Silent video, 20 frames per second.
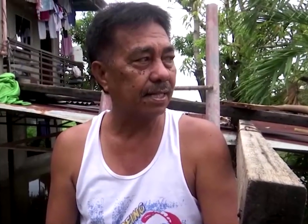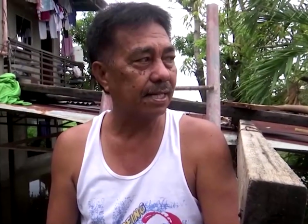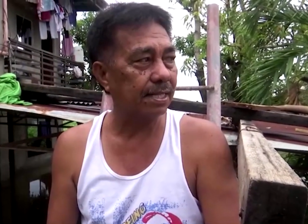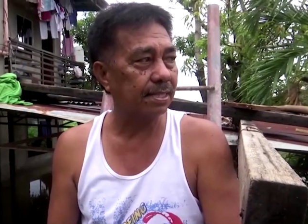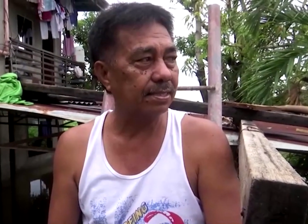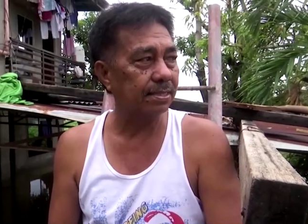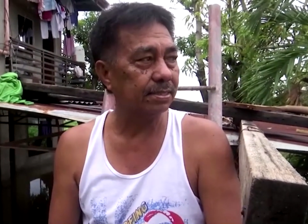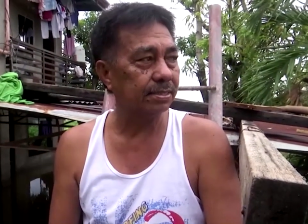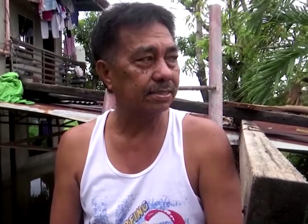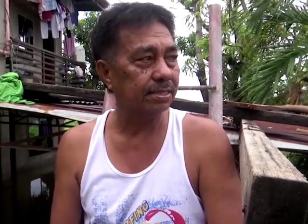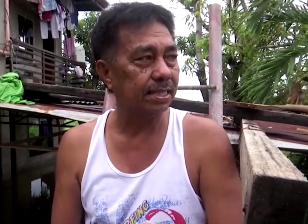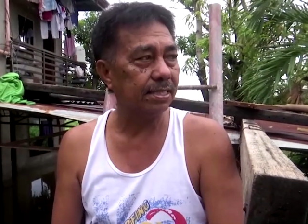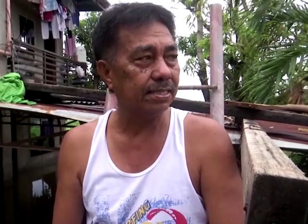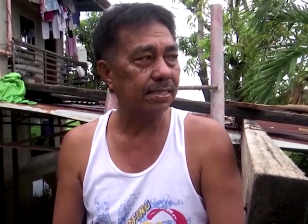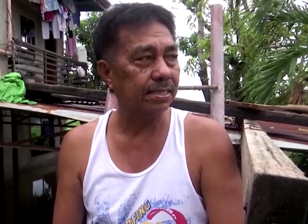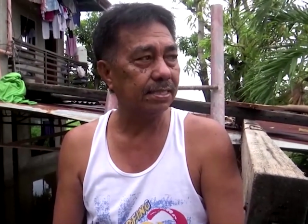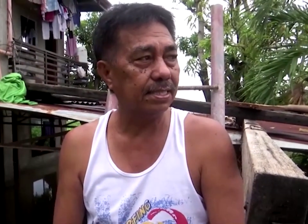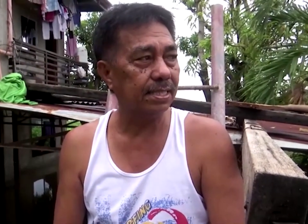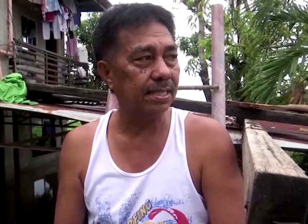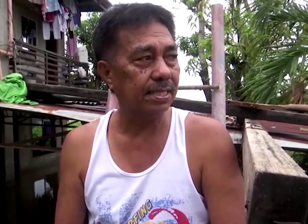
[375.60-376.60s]
can see it,
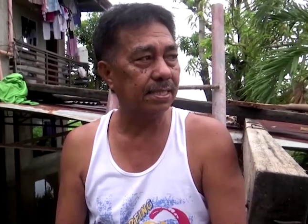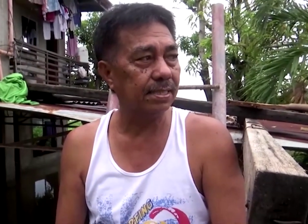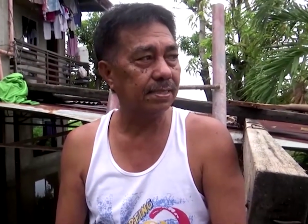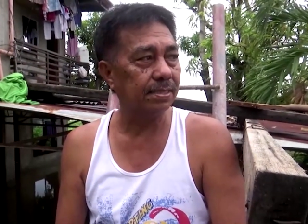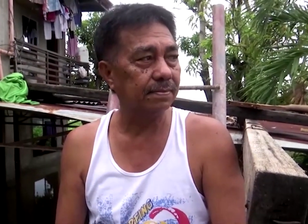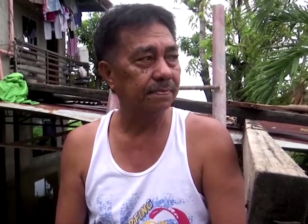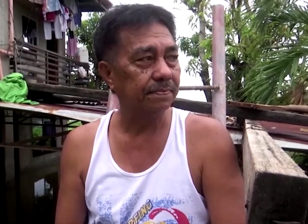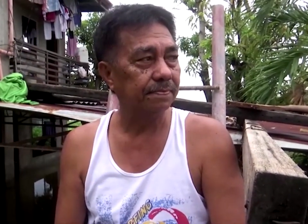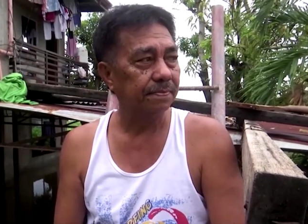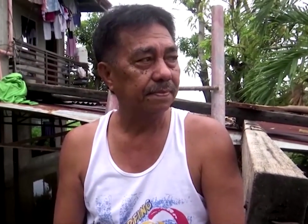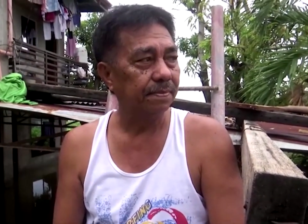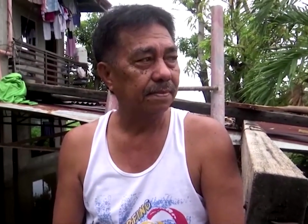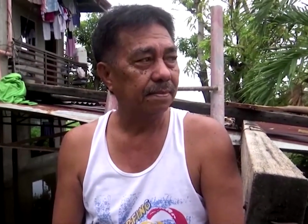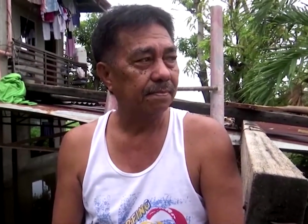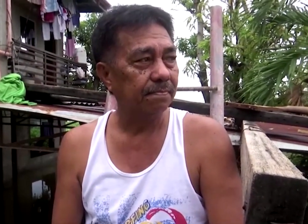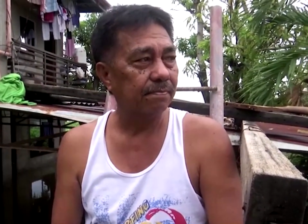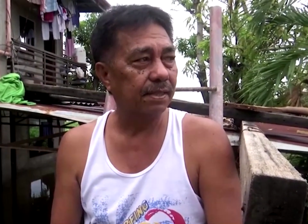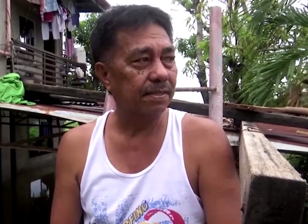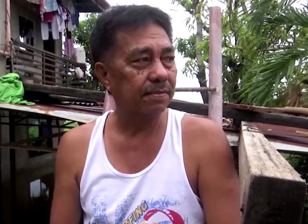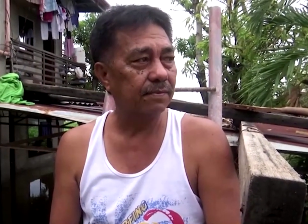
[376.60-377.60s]
is very deep in our
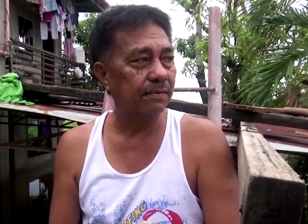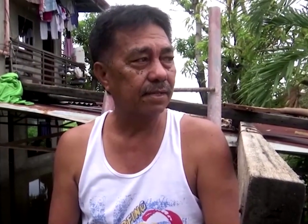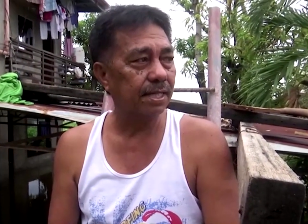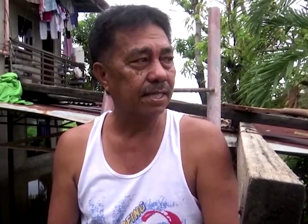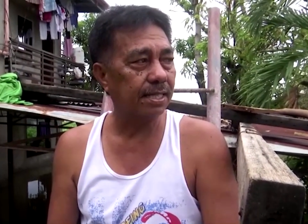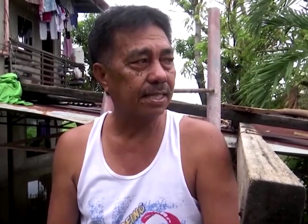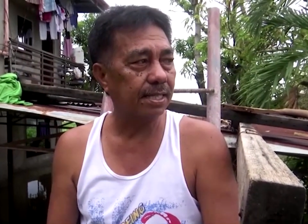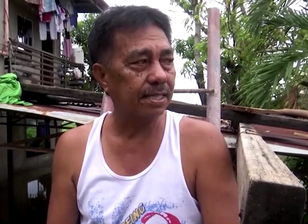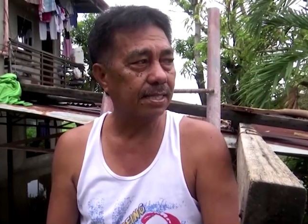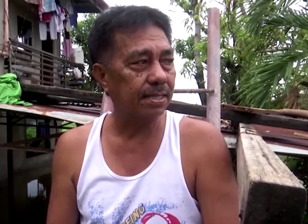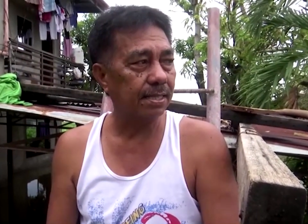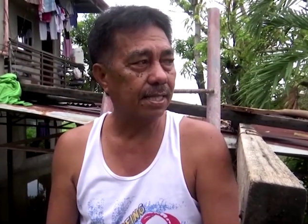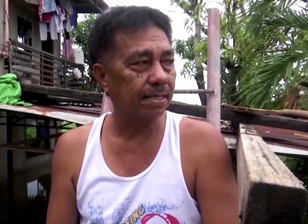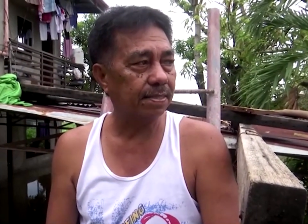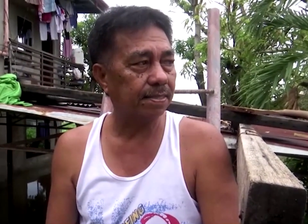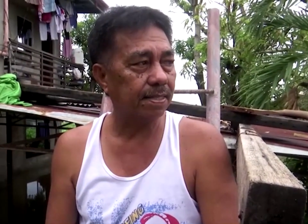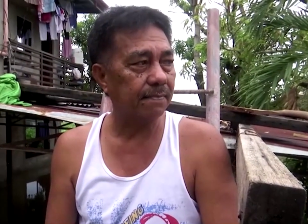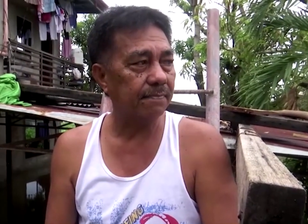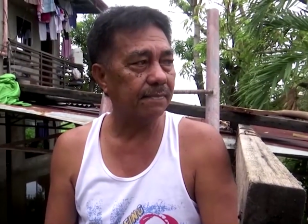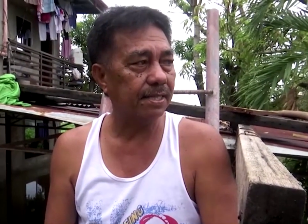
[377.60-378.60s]
village which were
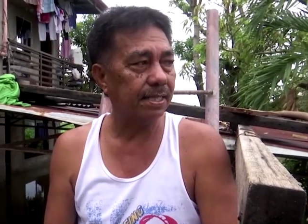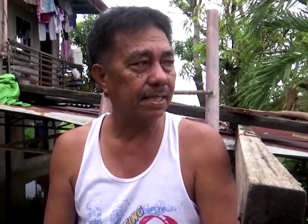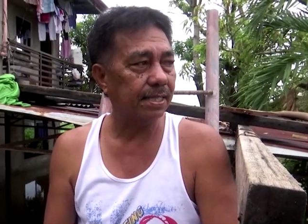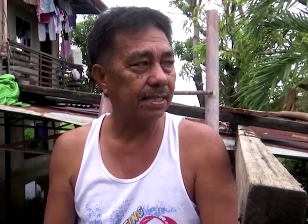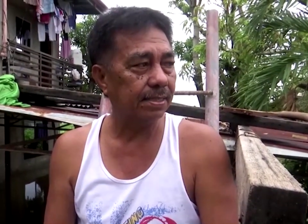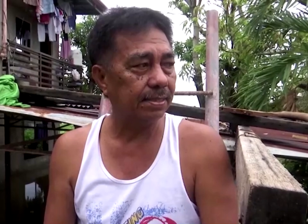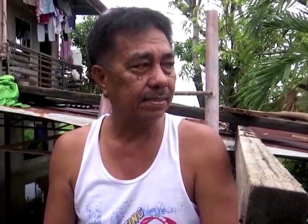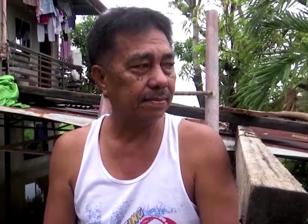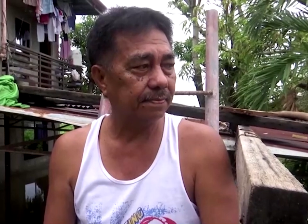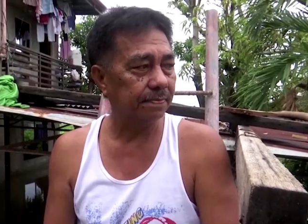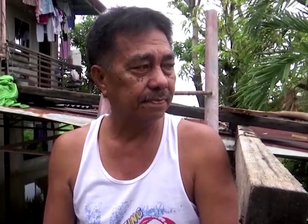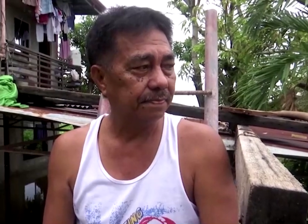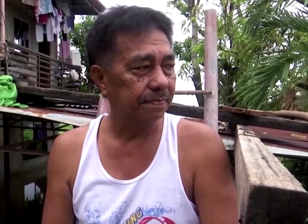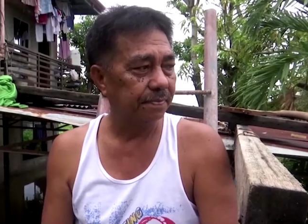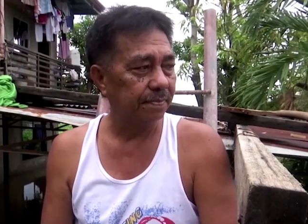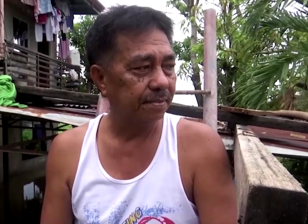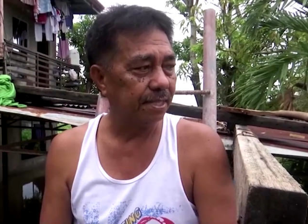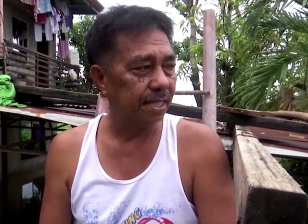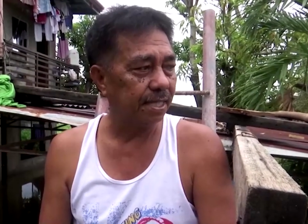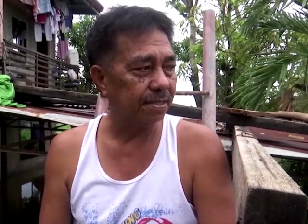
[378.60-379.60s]
caused by Typhoon
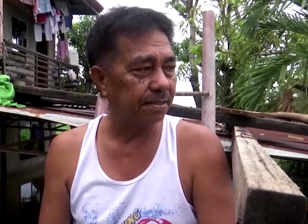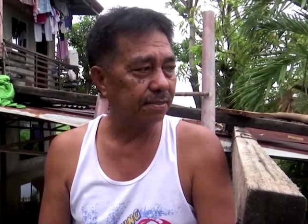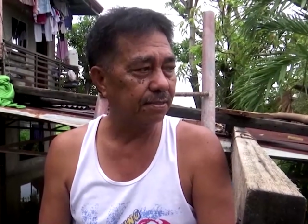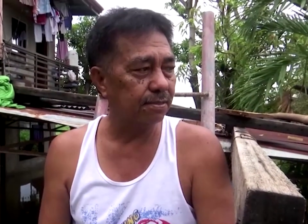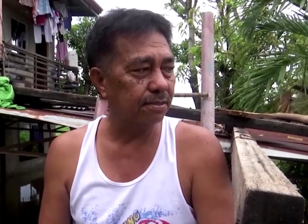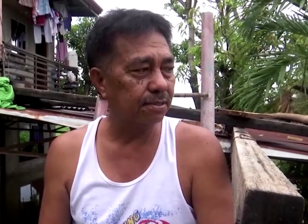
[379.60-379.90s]
Doksuri